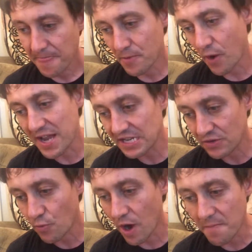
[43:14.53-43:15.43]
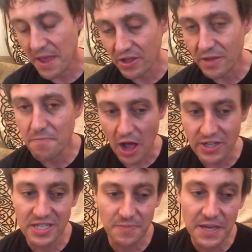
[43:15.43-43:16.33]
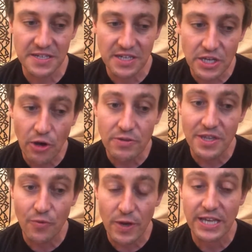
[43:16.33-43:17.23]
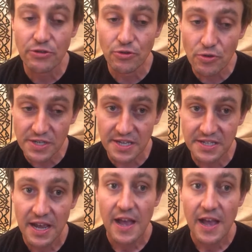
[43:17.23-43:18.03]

why he doesn't want mail-in ballots, is because he knows that when he loses,